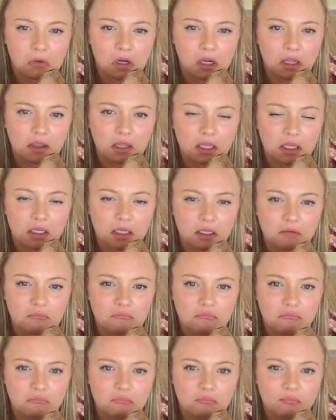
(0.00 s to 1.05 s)
Not that good.
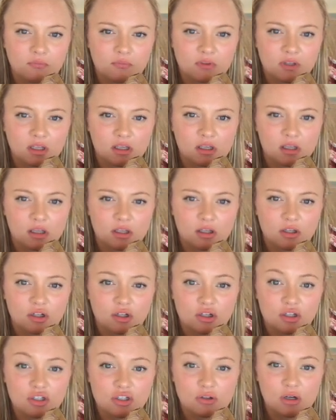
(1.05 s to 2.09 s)

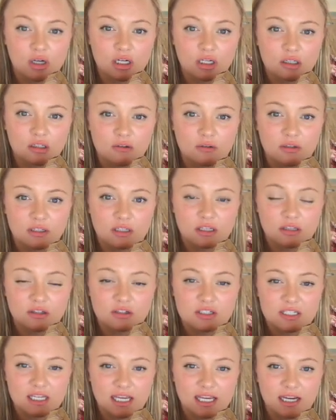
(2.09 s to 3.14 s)
You're going to do hot glue on the
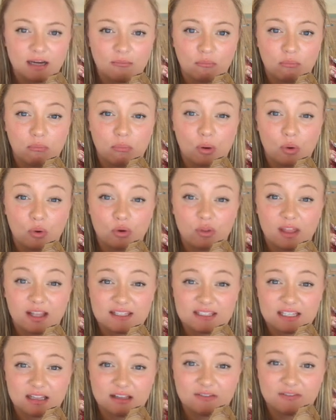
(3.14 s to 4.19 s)
other side, pull
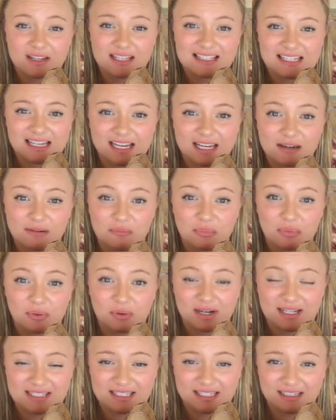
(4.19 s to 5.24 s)
that cellophane tight and
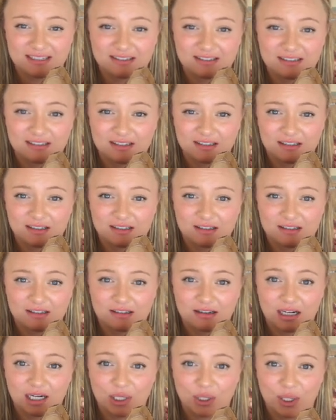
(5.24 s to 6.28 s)
press it.
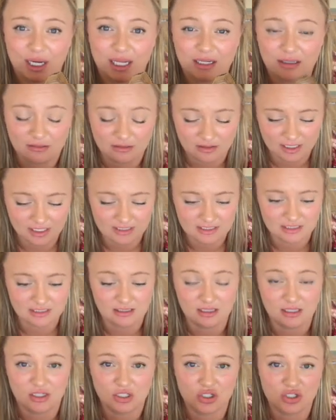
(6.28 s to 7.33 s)
All right, that's
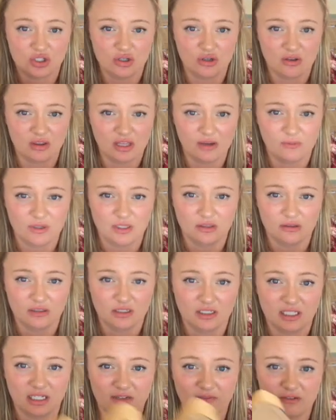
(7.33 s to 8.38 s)
going to ensure that when you
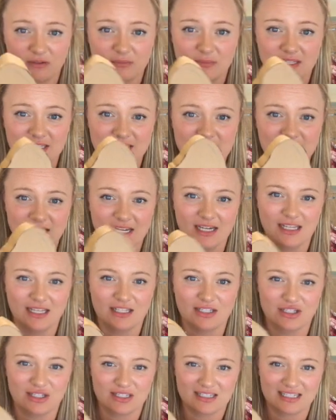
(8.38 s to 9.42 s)
look at it from this side,
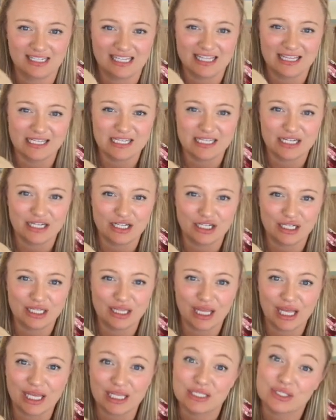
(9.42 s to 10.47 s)
it's just a clear
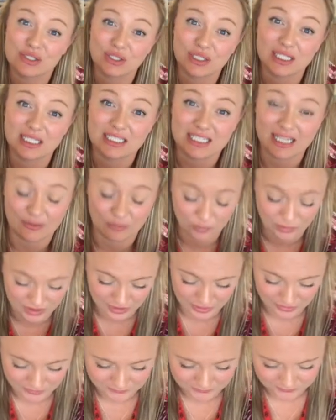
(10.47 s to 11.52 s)
glass looking type
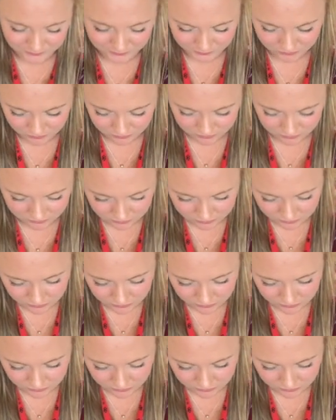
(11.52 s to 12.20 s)
window.